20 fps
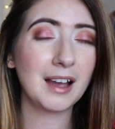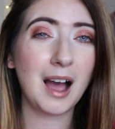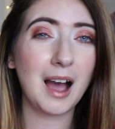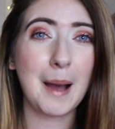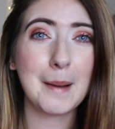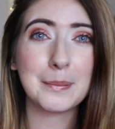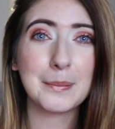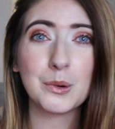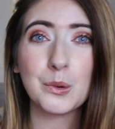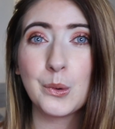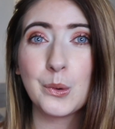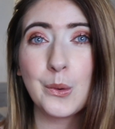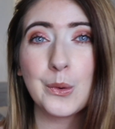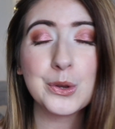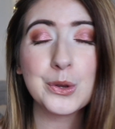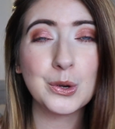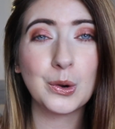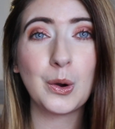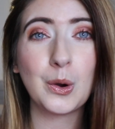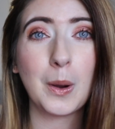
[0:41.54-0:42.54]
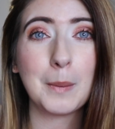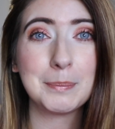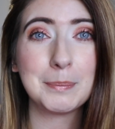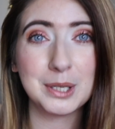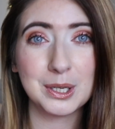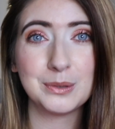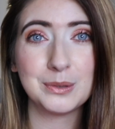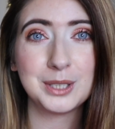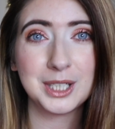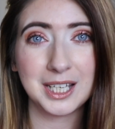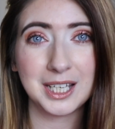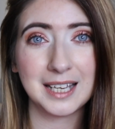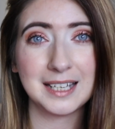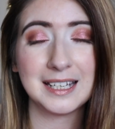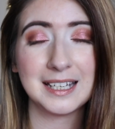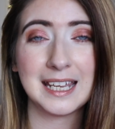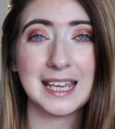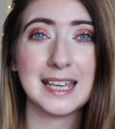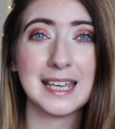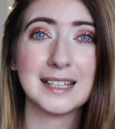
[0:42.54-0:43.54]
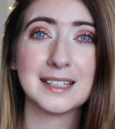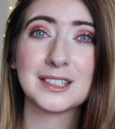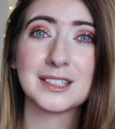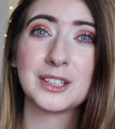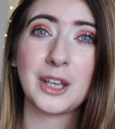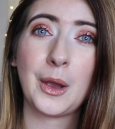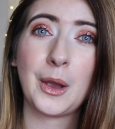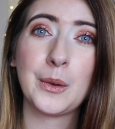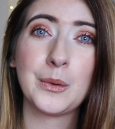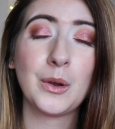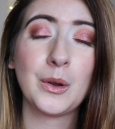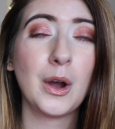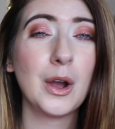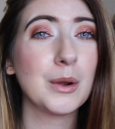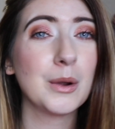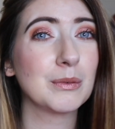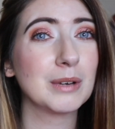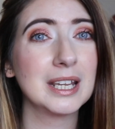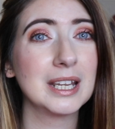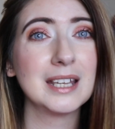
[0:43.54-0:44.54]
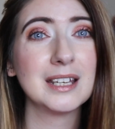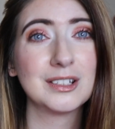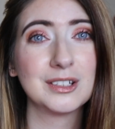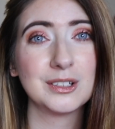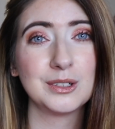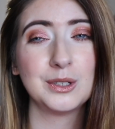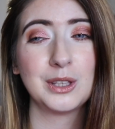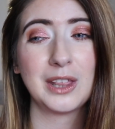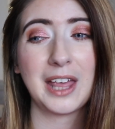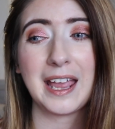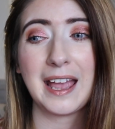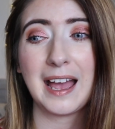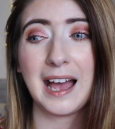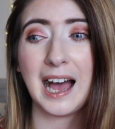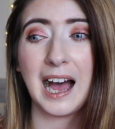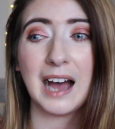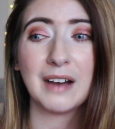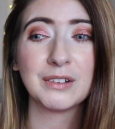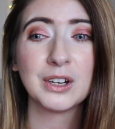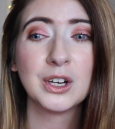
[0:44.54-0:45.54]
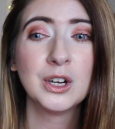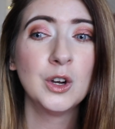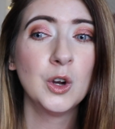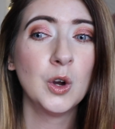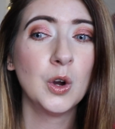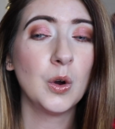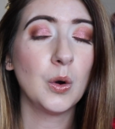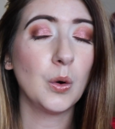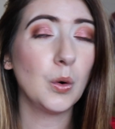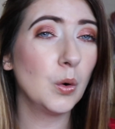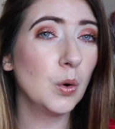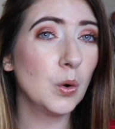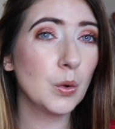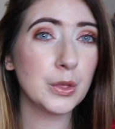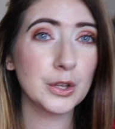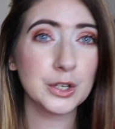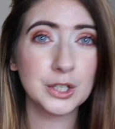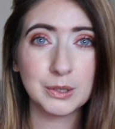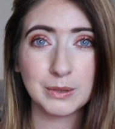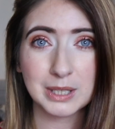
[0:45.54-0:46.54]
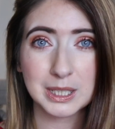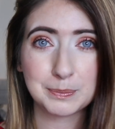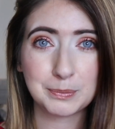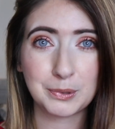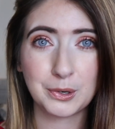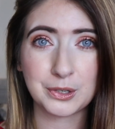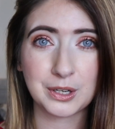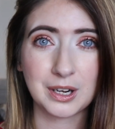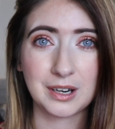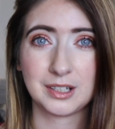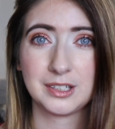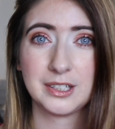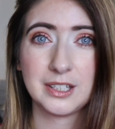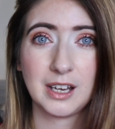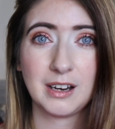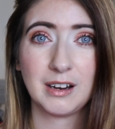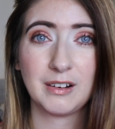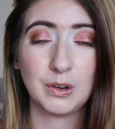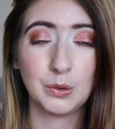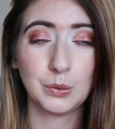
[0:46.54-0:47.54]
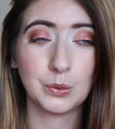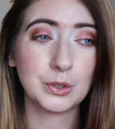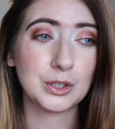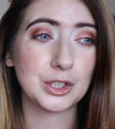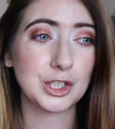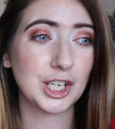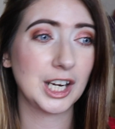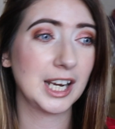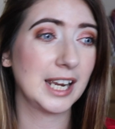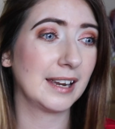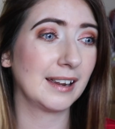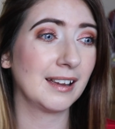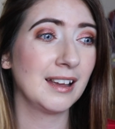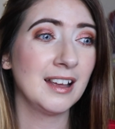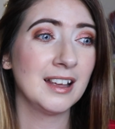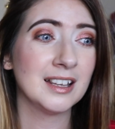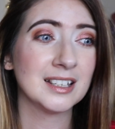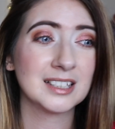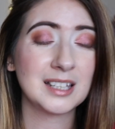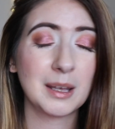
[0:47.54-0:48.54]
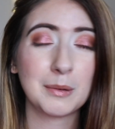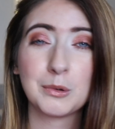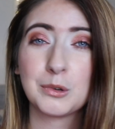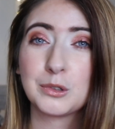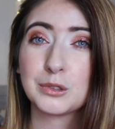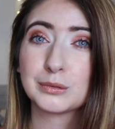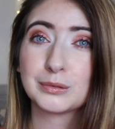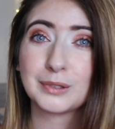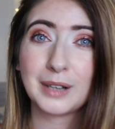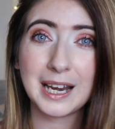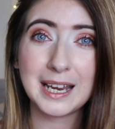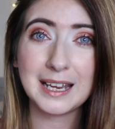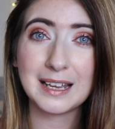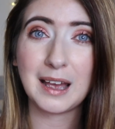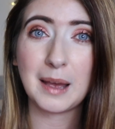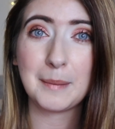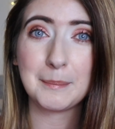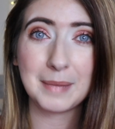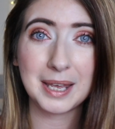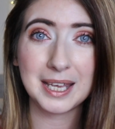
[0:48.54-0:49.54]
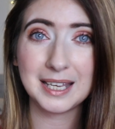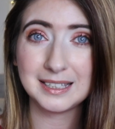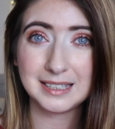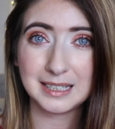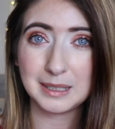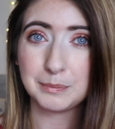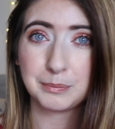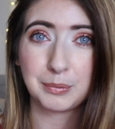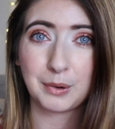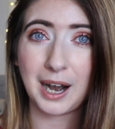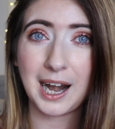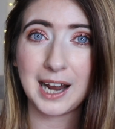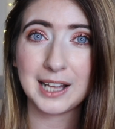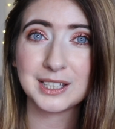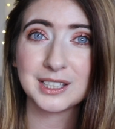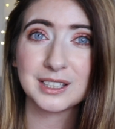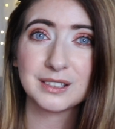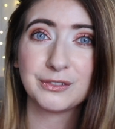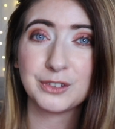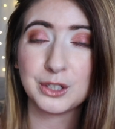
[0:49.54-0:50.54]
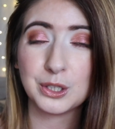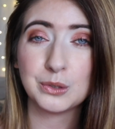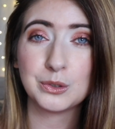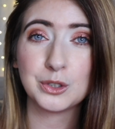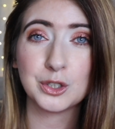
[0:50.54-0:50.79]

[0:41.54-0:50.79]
up all your beauty needs. So not only do they have all the newest products that are launching, some great amazing brands for you